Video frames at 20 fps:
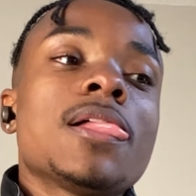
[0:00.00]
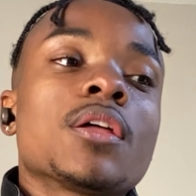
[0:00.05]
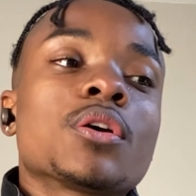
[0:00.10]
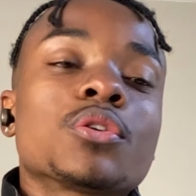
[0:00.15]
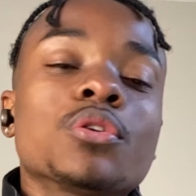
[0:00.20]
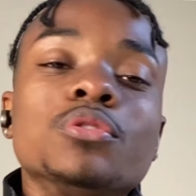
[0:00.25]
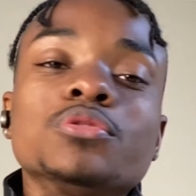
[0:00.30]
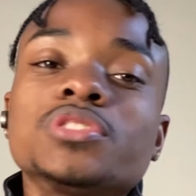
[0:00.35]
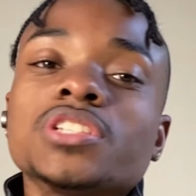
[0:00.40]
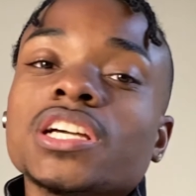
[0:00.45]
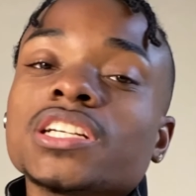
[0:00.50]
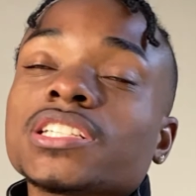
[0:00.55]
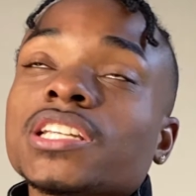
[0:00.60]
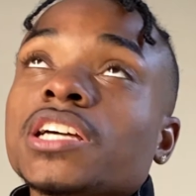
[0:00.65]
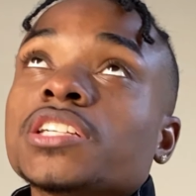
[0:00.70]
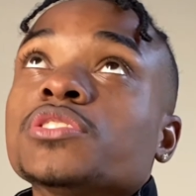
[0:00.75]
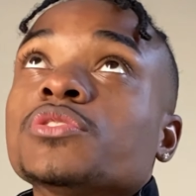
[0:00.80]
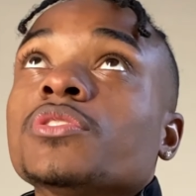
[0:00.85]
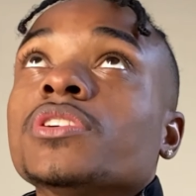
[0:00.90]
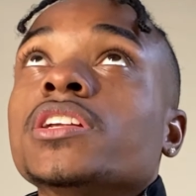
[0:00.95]
Go check
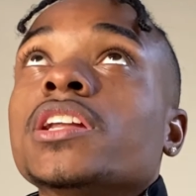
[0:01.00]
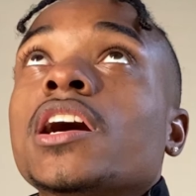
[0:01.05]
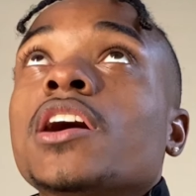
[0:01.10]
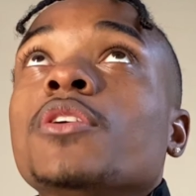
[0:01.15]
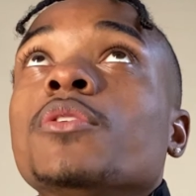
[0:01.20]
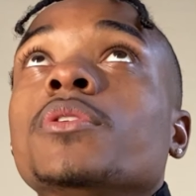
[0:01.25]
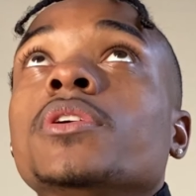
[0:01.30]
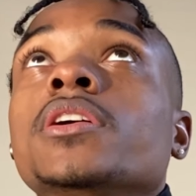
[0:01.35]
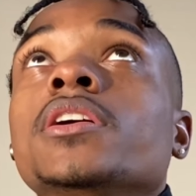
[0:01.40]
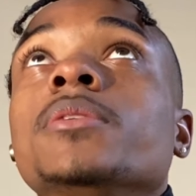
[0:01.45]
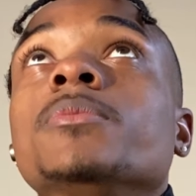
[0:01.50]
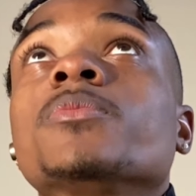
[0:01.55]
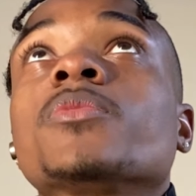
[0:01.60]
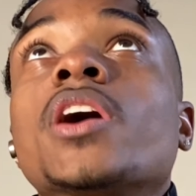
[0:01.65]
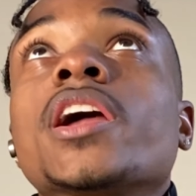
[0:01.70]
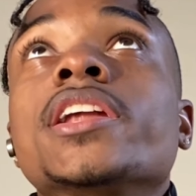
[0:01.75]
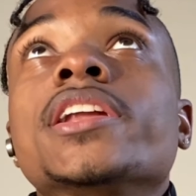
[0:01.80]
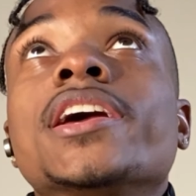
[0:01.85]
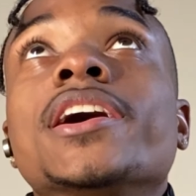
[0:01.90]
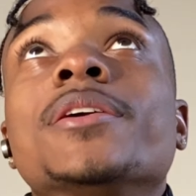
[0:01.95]
that joint out um
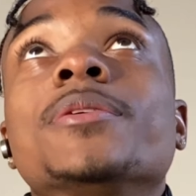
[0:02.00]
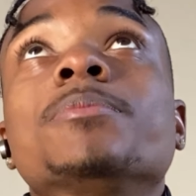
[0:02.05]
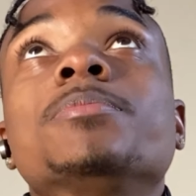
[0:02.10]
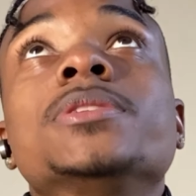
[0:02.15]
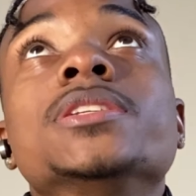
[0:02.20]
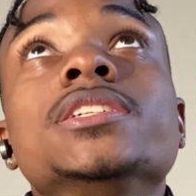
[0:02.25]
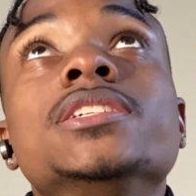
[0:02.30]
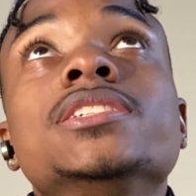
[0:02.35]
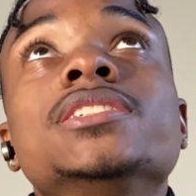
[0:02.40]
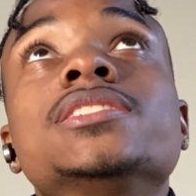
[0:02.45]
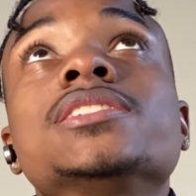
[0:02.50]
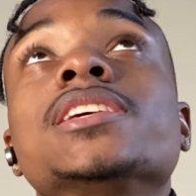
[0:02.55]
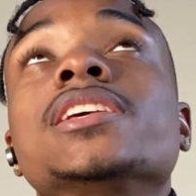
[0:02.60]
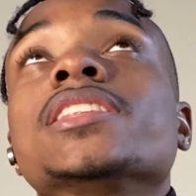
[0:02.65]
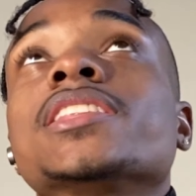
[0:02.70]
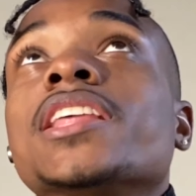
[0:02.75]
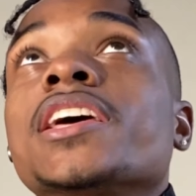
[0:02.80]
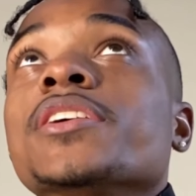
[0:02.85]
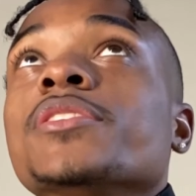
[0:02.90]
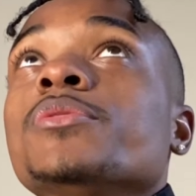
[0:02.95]
right now, please,
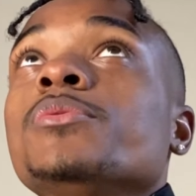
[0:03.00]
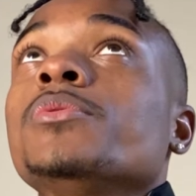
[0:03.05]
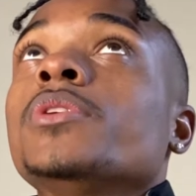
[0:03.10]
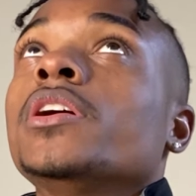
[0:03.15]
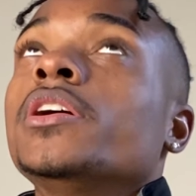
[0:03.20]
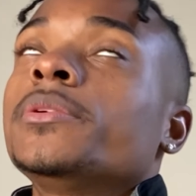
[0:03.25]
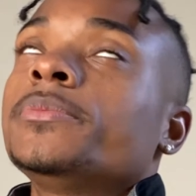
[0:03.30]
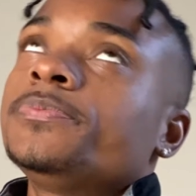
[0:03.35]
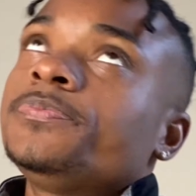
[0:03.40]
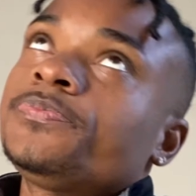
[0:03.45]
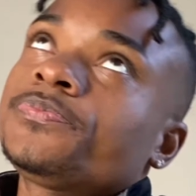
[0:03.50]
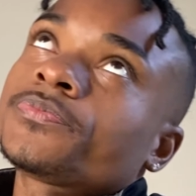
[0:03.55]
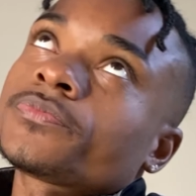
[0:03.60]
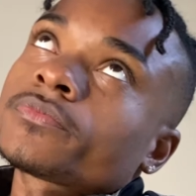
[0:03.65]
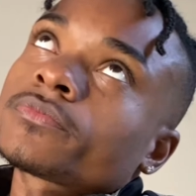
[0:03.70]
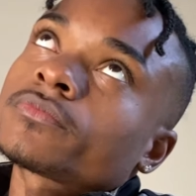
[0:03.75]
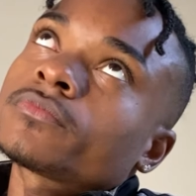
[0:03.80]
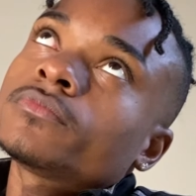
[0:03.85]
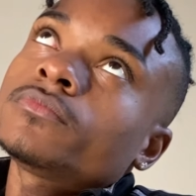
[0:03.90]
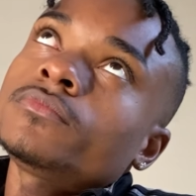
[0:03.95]
and thank you. Um,
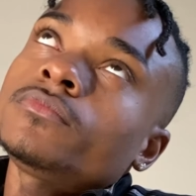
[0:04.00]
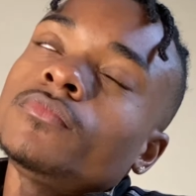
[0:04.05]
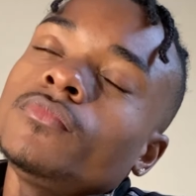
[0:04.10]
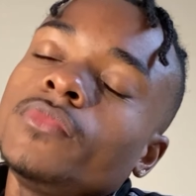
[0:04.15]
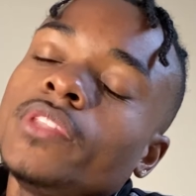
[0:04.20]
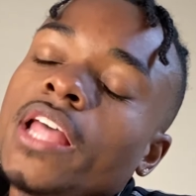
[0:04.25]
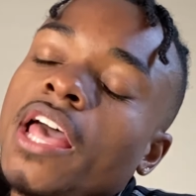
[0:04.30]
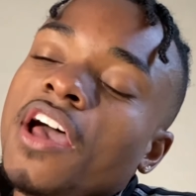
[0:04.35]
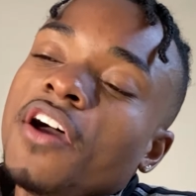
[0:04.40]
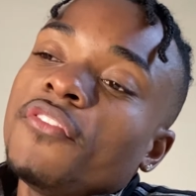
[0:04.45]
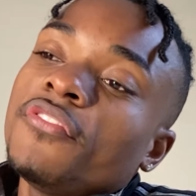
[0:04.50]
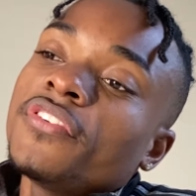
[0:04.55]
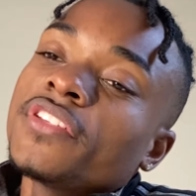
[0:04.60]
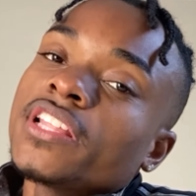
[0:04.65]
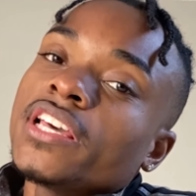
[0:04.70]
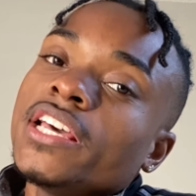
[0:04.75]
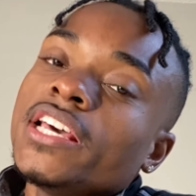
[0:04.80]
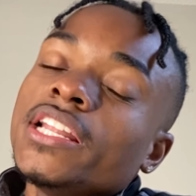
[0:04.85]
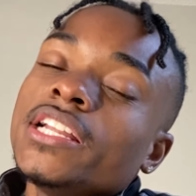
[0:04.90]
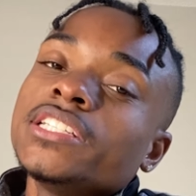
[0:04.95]
now, for
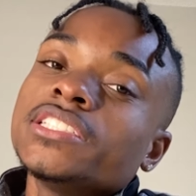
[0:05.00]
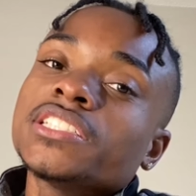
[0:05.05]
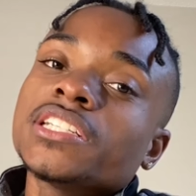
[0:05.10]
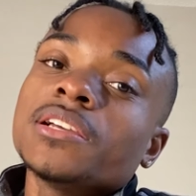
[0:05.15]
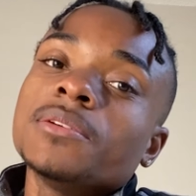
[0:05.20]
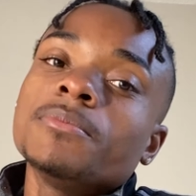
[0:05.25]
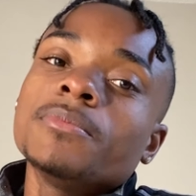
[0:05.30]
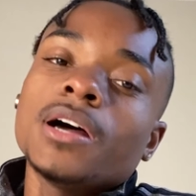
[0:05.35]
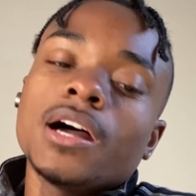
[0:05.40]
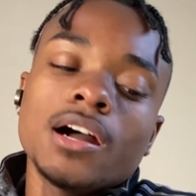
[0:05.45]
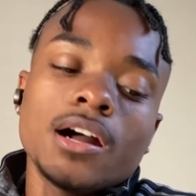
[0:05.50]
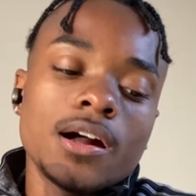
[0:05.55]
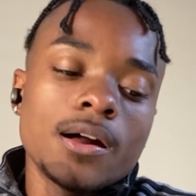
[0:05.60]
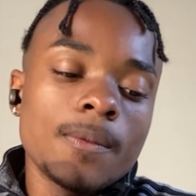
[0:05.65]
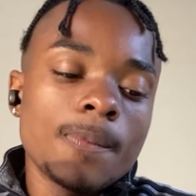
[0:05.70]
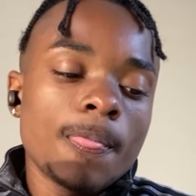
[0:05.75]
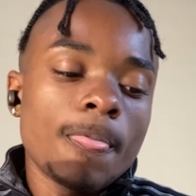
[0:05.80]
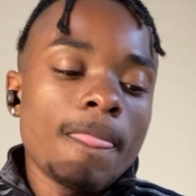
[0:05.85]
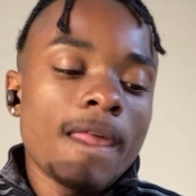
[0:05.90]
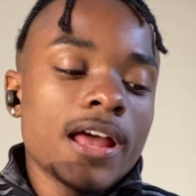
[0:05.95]
the hidden gem,
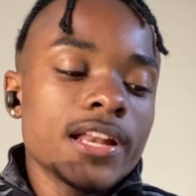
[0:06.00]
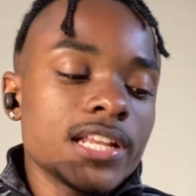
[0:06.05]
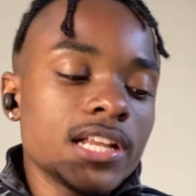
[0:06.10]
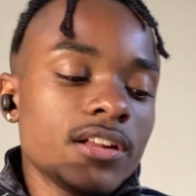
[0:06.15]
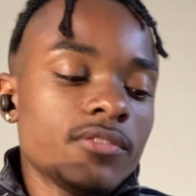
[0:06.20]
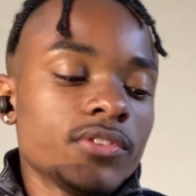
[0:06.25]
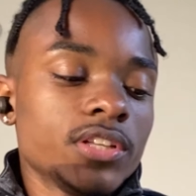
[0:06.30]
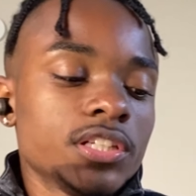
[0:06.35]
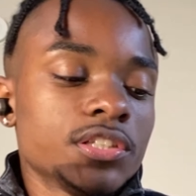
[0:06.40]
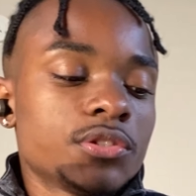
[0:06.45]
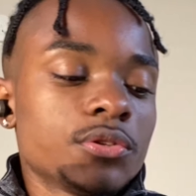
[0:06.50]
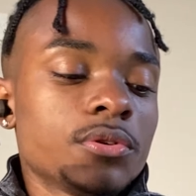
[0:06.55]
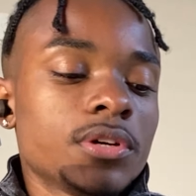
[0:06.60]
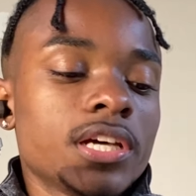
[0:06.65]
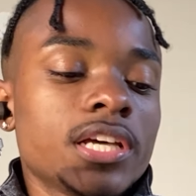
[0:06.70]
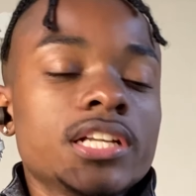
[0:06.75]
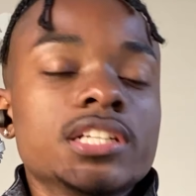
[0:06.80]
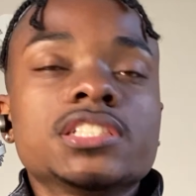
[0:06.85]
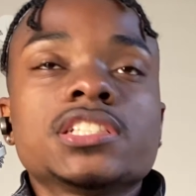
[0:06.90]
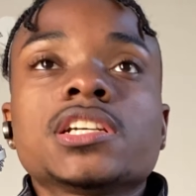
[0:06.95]
uh, I didn't really do a
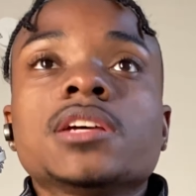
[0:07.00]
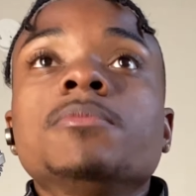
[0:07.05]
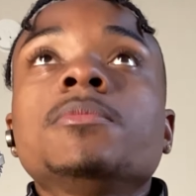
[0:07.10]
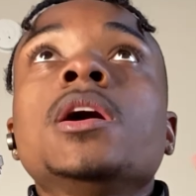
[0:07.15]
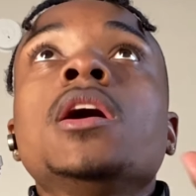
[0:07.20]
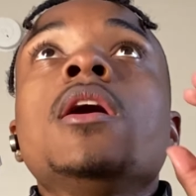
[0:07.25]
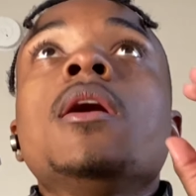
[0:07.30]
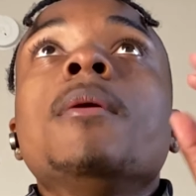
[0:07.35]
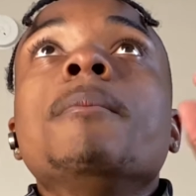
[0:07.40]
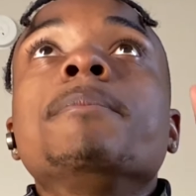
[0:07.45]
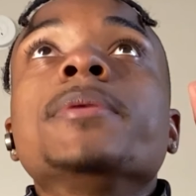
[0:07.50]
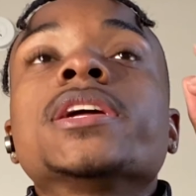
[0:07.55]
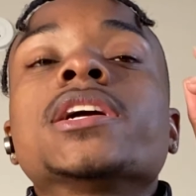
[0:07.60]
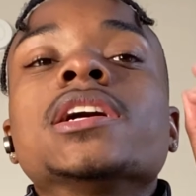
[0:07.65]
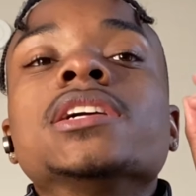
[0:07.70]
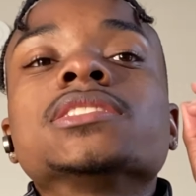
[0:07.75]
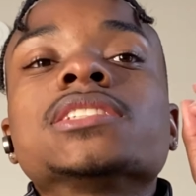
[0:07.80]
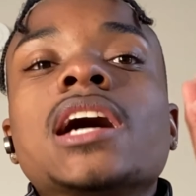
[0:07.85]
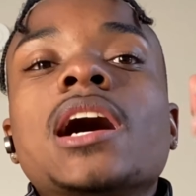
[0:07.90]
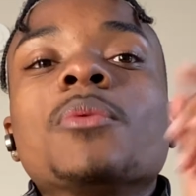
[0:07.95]
hidden gem
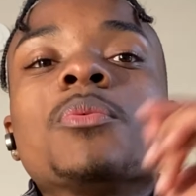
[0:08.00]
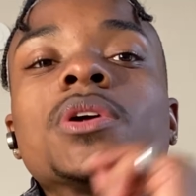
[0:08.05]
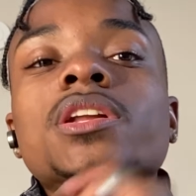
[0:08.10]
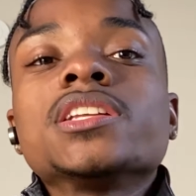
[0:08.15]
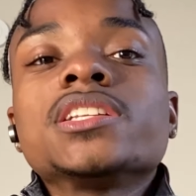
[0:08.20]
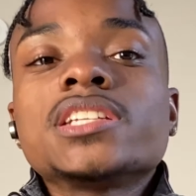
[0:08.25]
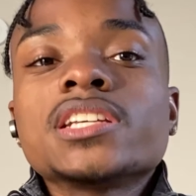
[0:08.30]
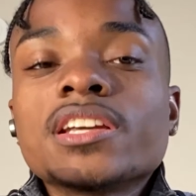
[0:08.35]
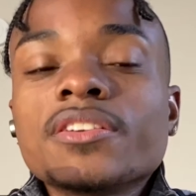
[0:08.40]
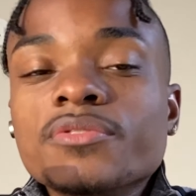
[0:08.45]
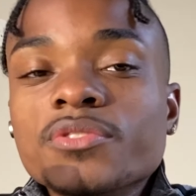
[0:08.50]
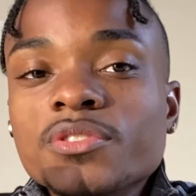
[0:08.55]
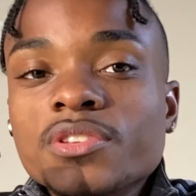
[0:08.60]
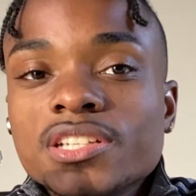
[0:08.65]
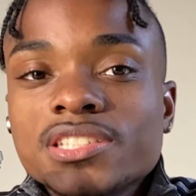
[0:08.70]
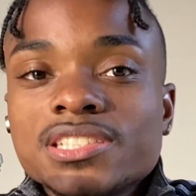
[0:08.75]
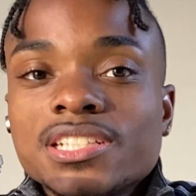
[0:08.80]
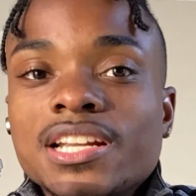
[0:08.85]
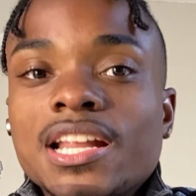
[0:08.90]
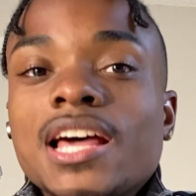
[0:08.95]
because I wanted to give you
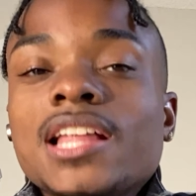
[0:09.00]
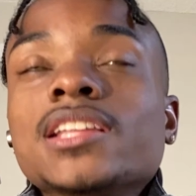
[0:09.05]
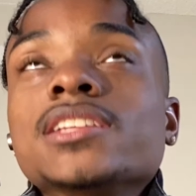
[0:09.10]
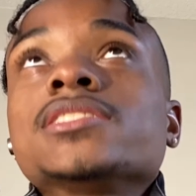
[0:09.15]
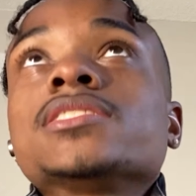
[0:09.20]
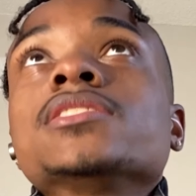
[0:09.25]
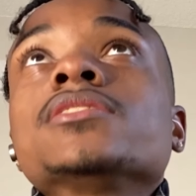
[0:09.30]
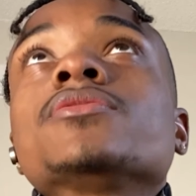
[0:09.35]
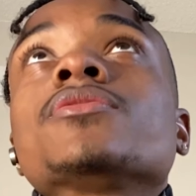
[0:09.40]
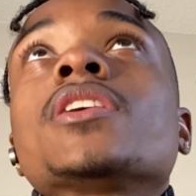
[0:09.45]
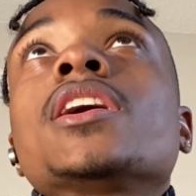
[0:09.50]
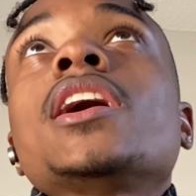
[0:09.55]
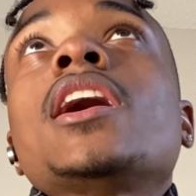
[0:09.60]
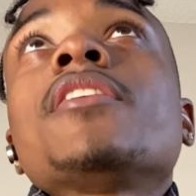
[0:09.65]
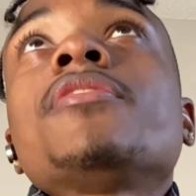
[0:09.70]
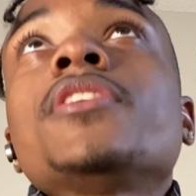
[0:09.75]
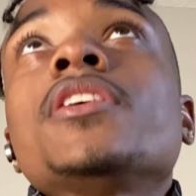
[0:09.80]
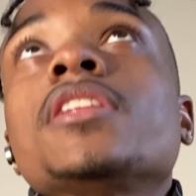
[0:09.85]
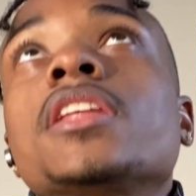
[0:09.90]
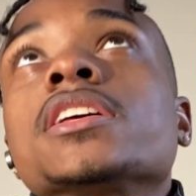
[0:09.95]
this analysis, right? I
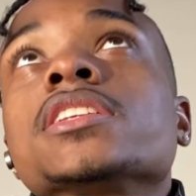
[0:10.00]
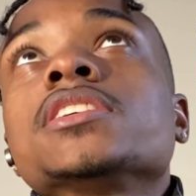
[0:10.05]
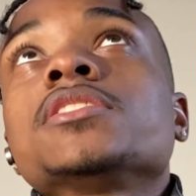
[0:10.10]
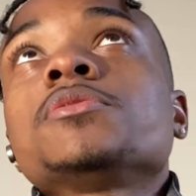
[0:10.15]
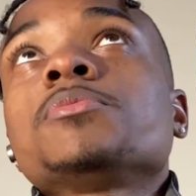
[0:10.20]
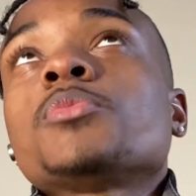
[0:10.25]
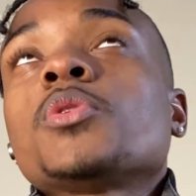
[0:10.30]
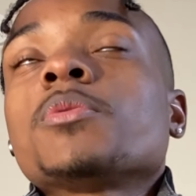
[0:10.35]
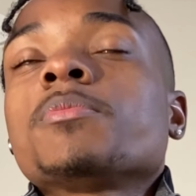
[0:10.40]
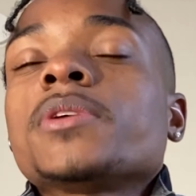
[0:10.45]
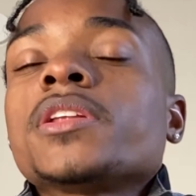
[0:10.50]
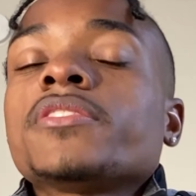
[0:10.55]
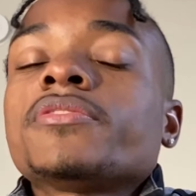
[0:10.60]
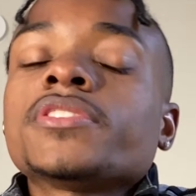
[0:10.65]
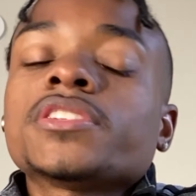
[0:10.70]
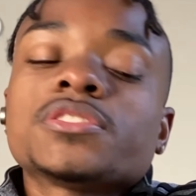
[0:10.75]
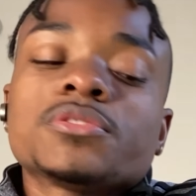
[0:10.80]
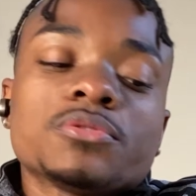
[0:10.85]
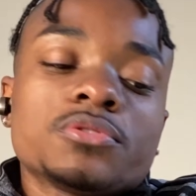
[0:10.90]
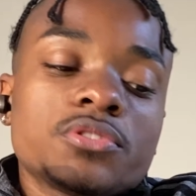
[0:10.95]
felt like this is more
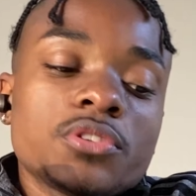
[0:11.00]
beneficial.